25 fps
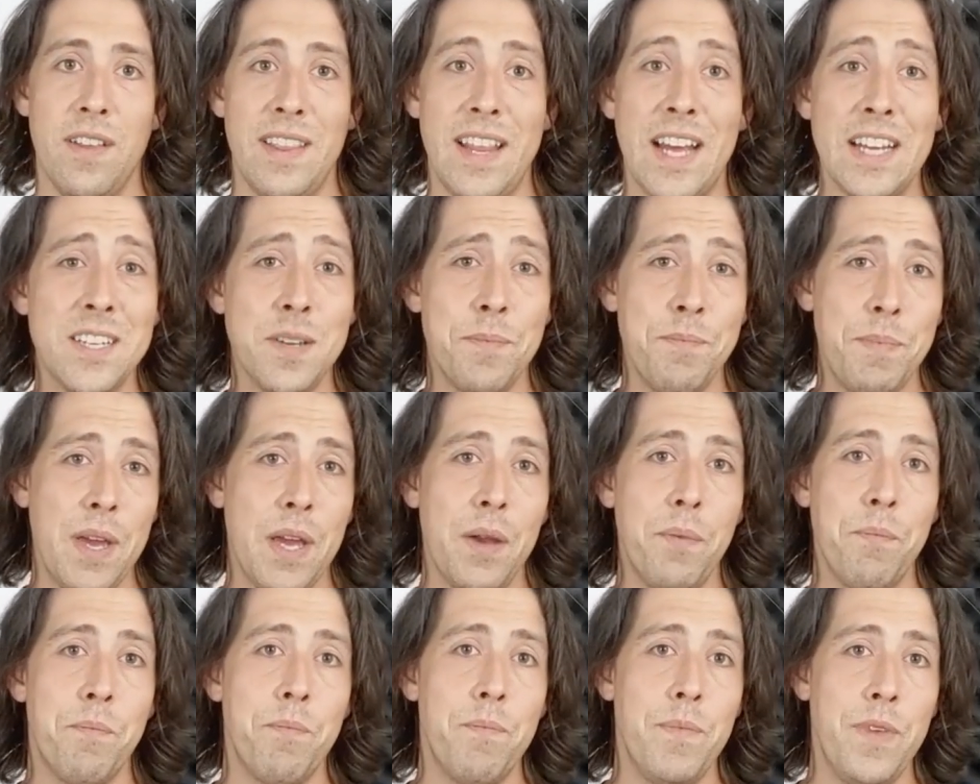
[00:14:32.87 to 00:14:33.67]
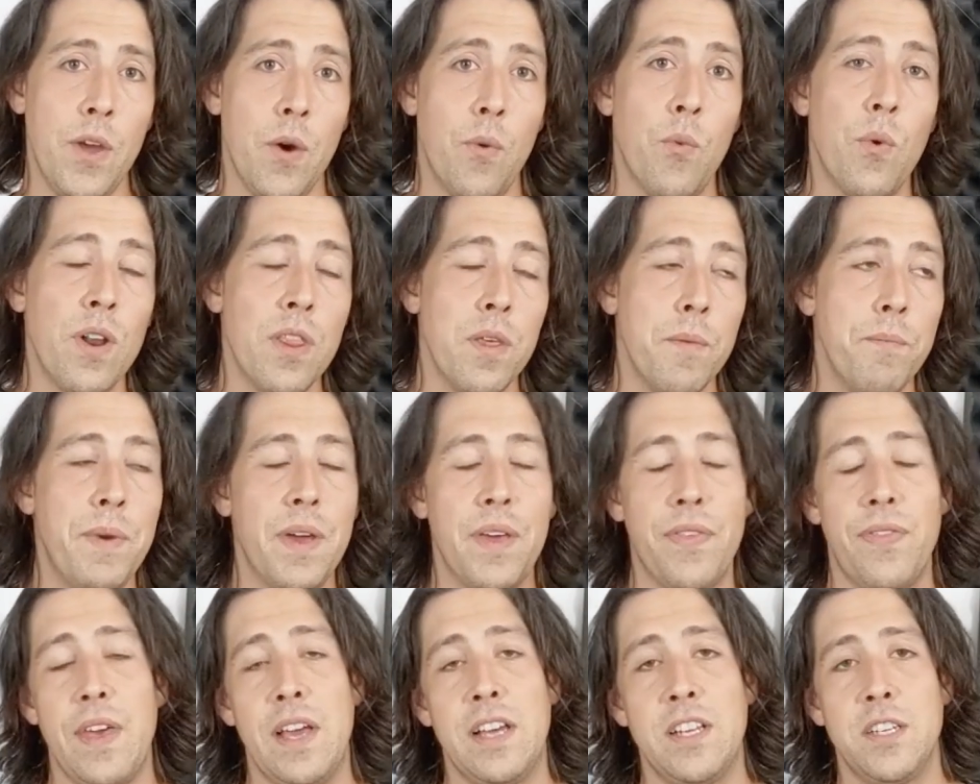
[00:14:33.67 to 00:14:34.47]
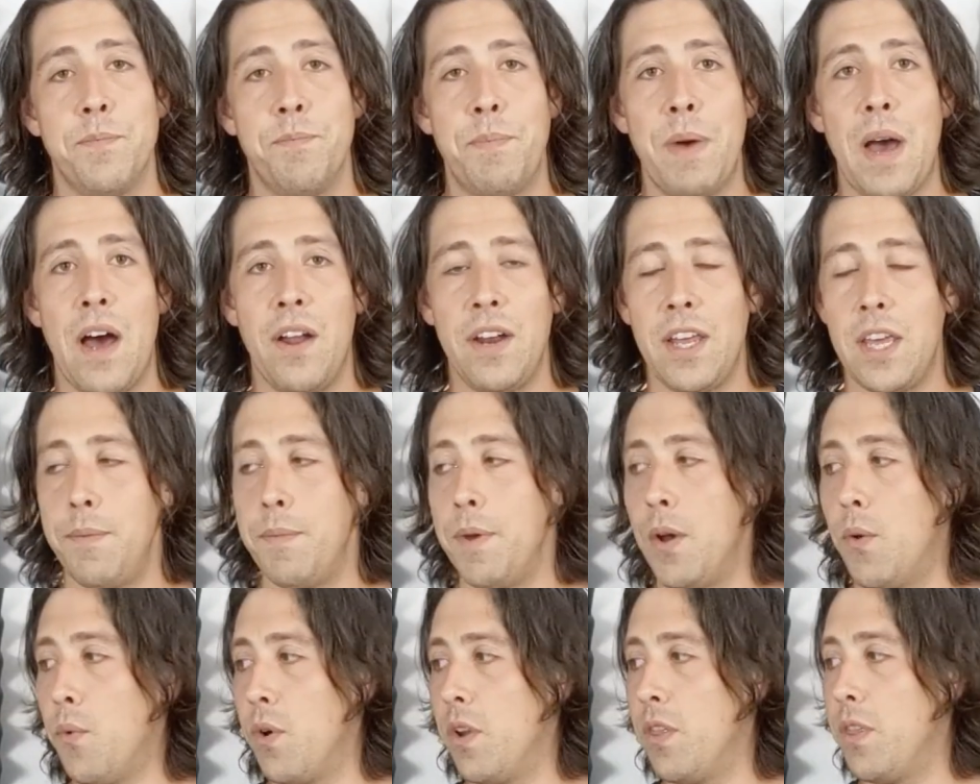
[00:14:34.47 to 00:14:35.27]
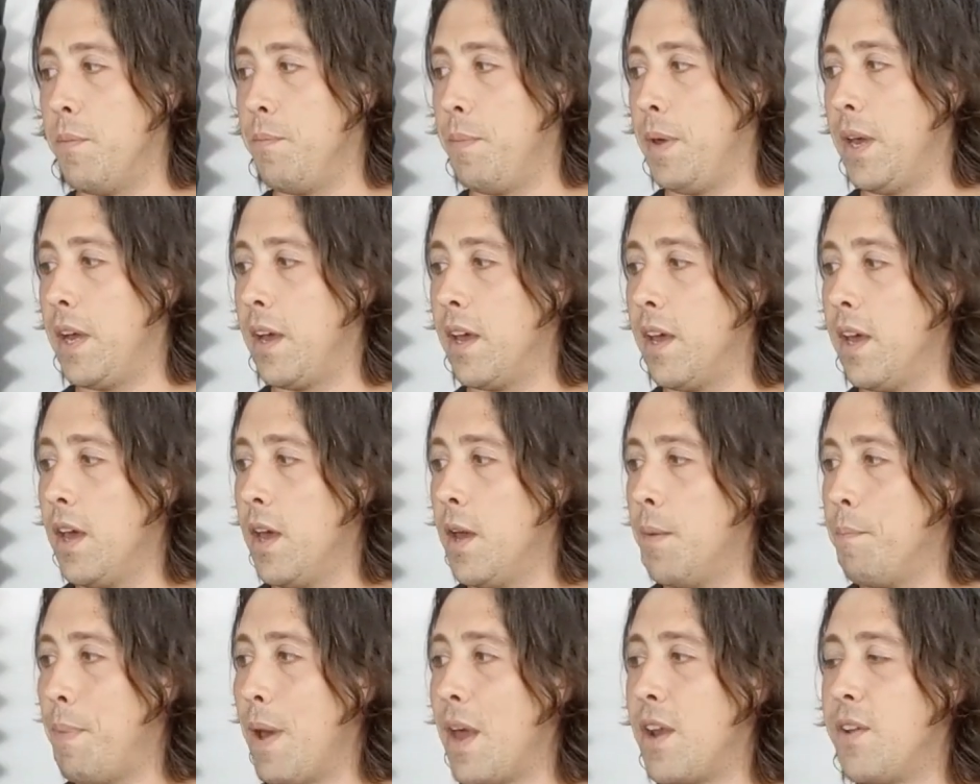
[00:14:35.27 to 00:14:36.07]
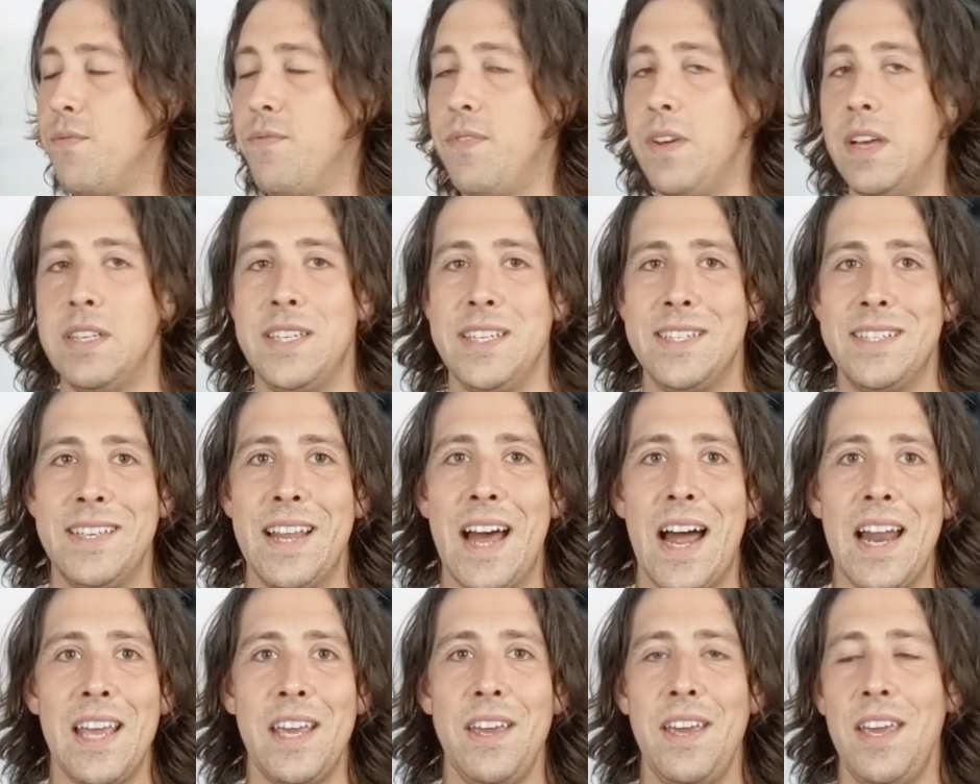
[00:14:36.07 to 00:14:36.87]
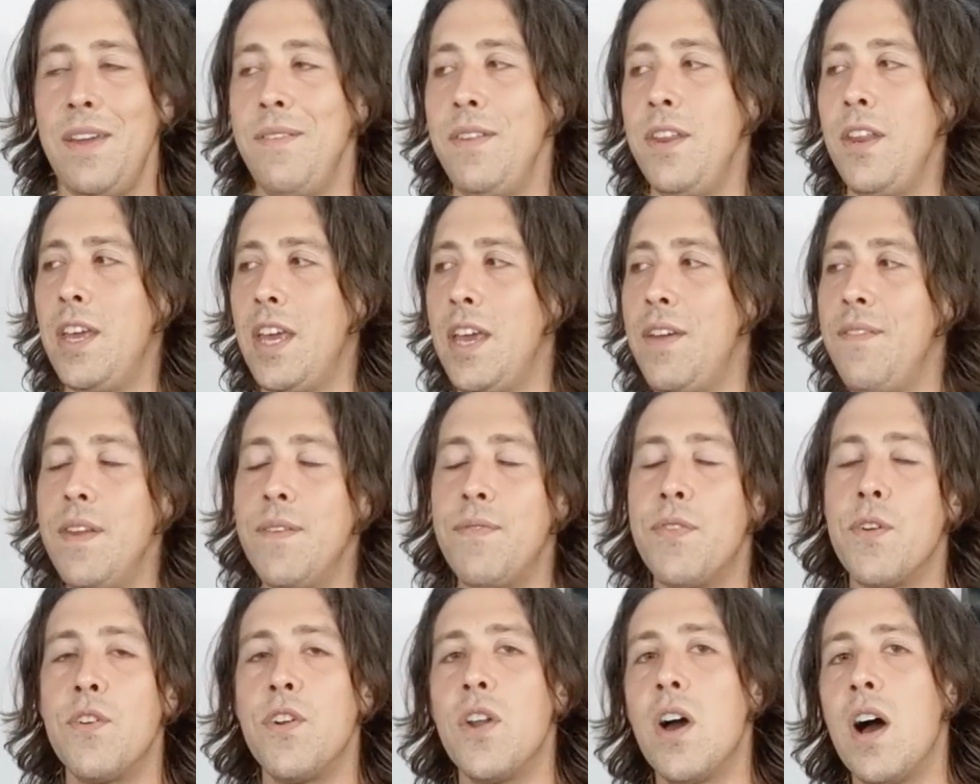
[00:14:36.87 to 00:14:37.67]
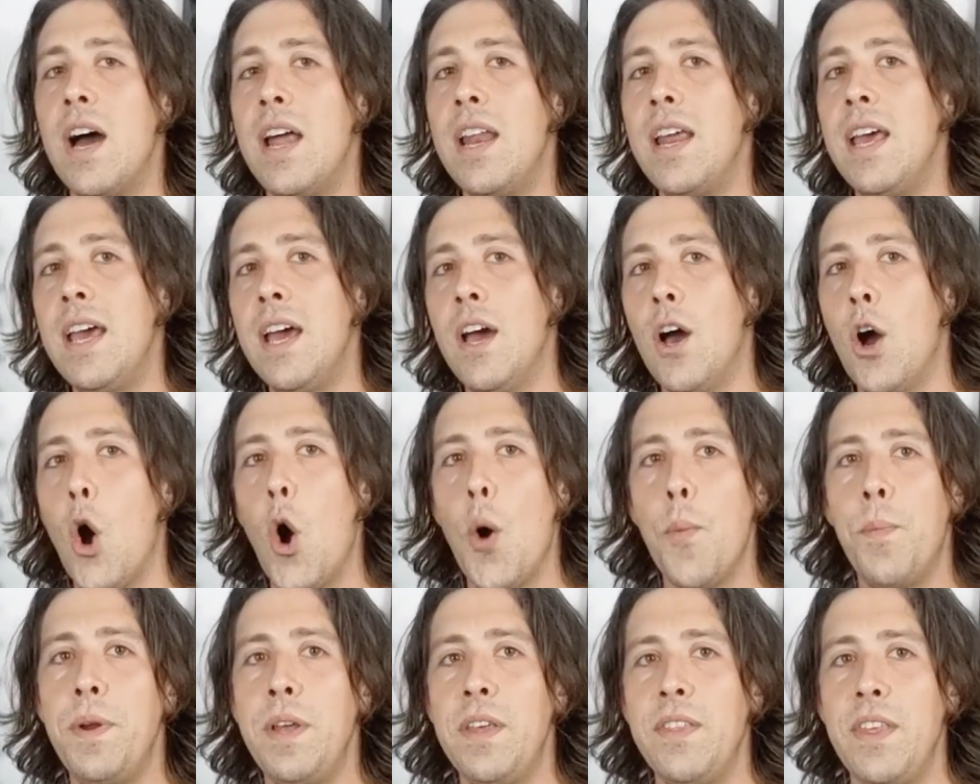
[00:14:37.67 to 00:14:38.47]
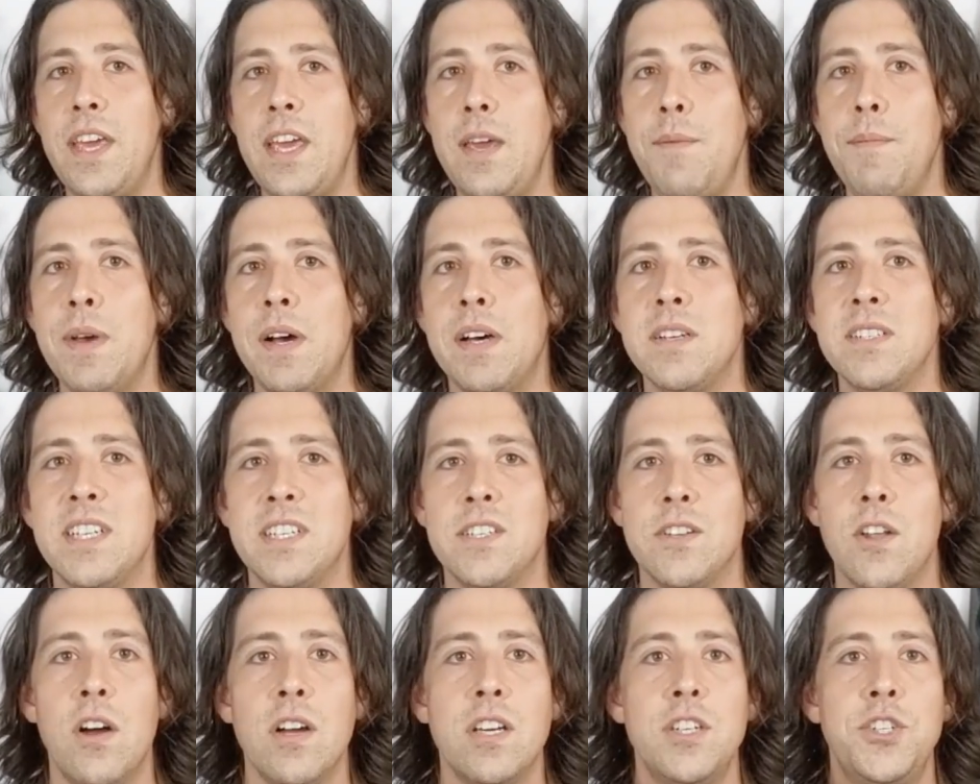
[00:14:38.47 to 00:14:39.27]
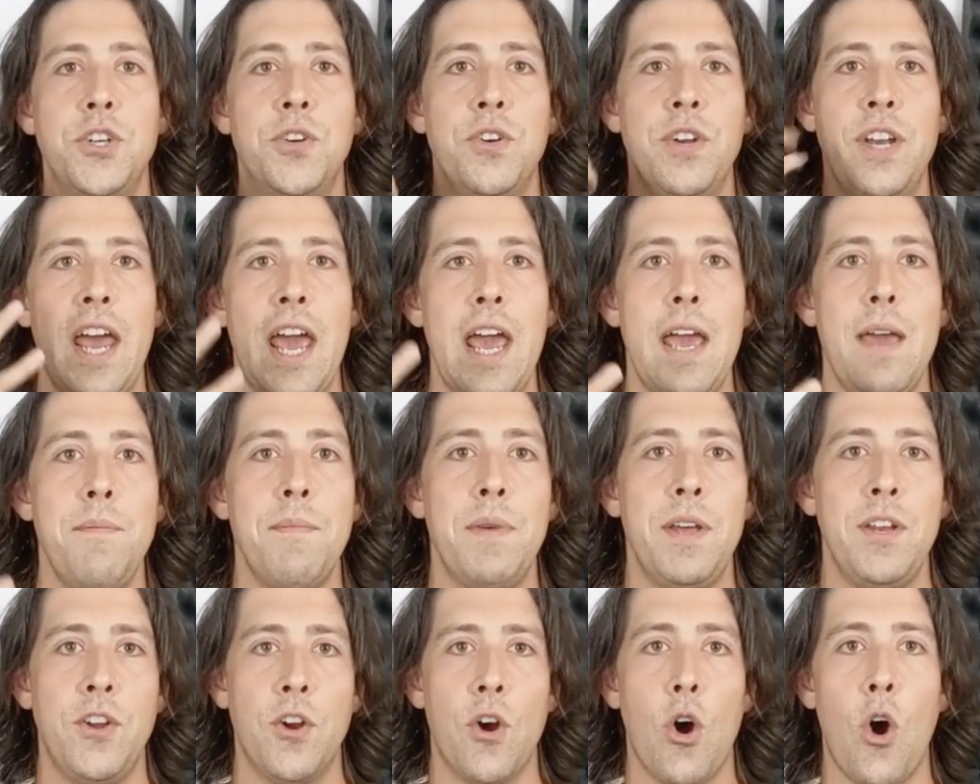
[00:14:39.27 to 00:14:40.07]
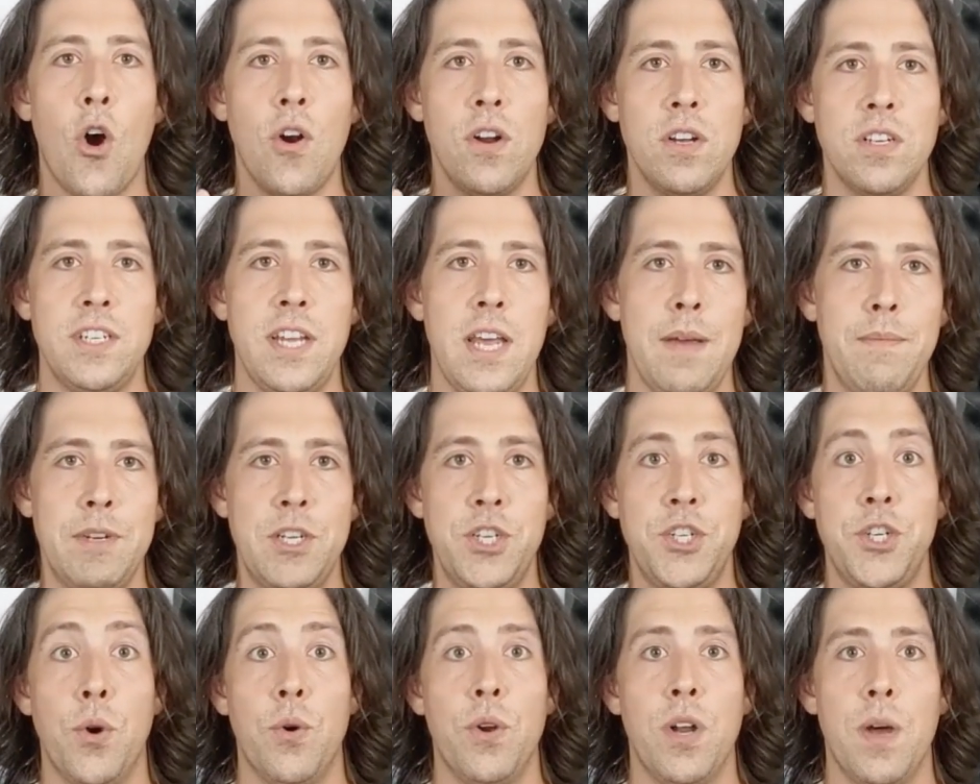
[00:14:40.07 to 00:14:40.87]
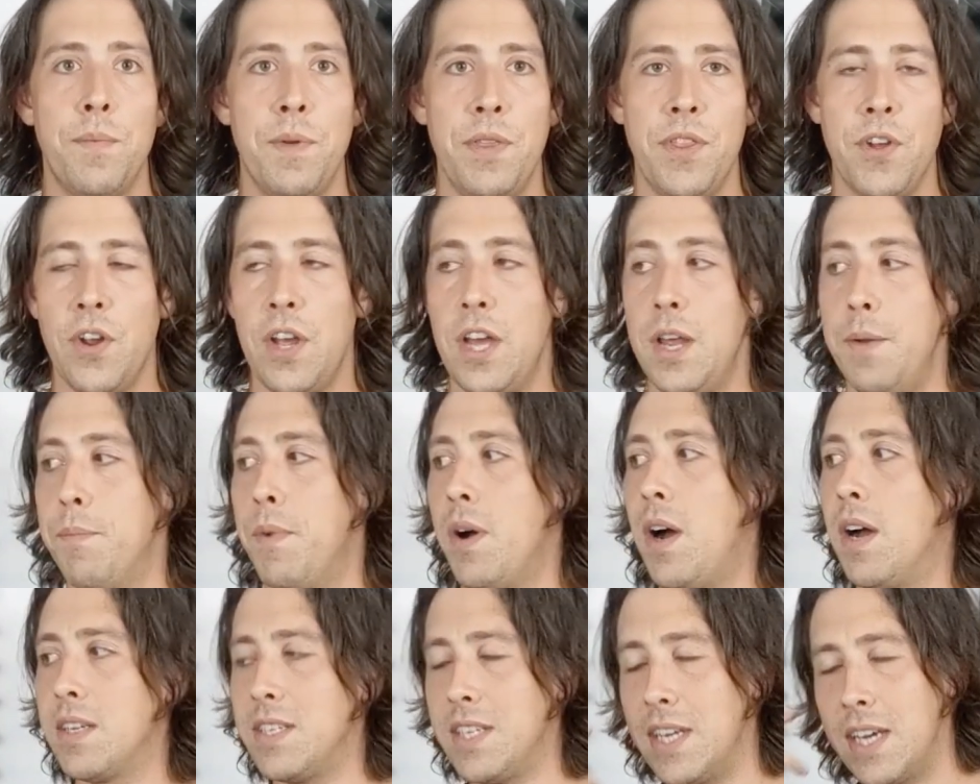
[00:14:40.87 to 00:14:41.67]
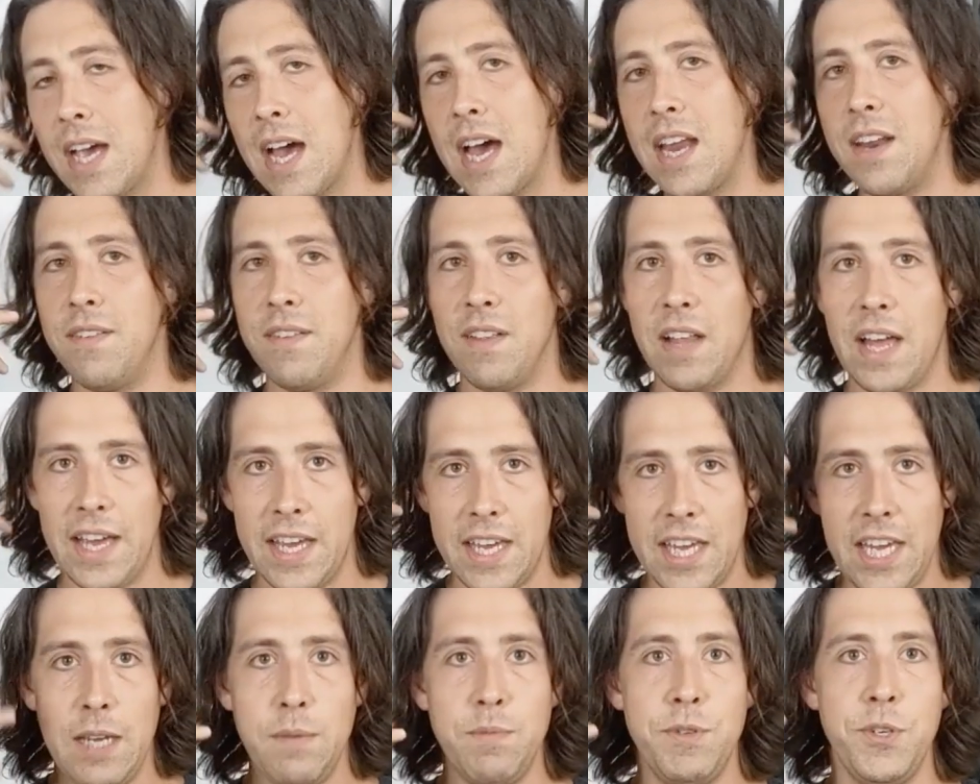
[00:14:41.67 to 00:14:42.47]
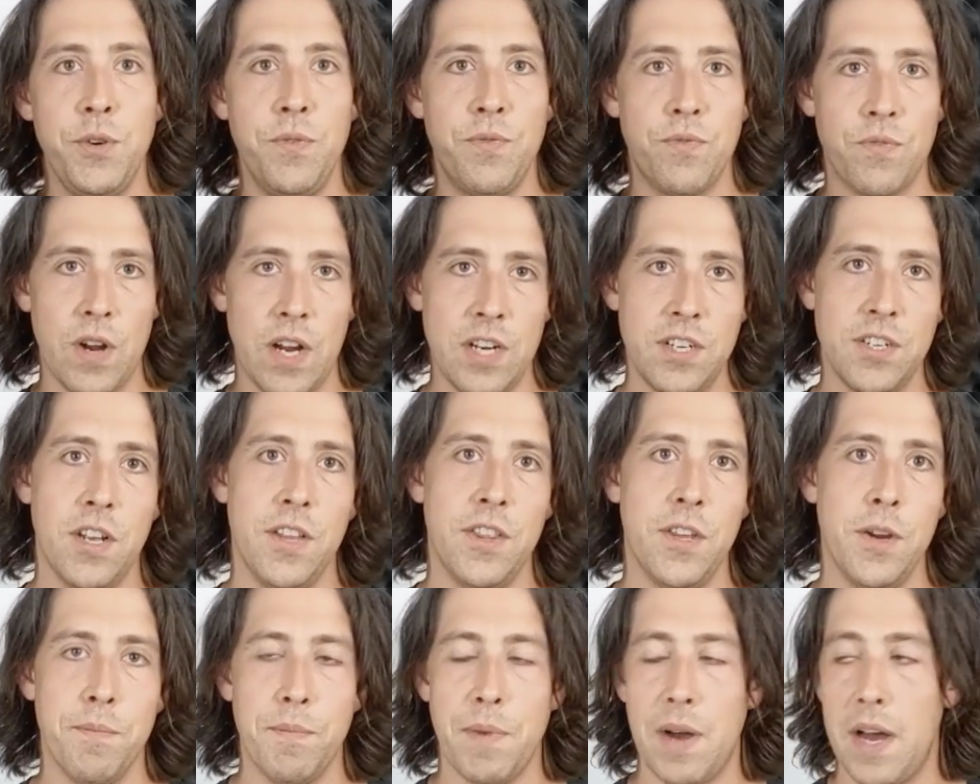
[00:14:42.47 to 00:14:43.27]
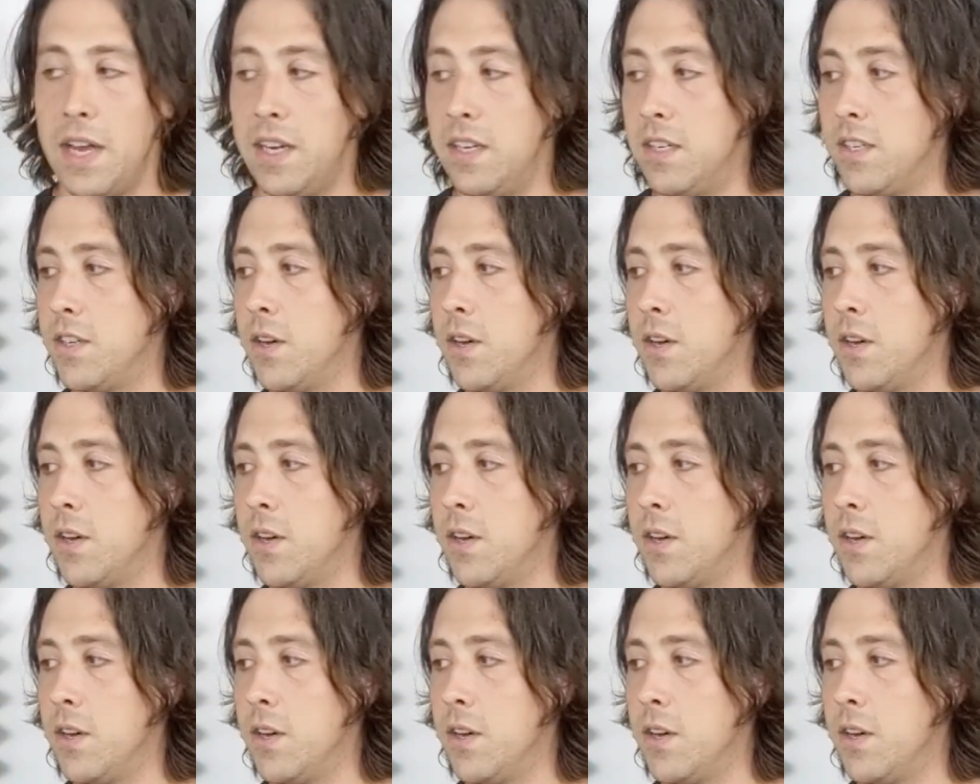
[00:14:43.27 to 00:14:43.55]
And that's a big, one of the big things about email, one of the big benefits is not even if they're not opening the emails, as long as your name and your artist name is showing up in their inbox, it kind of like keeps you fresh on their mind.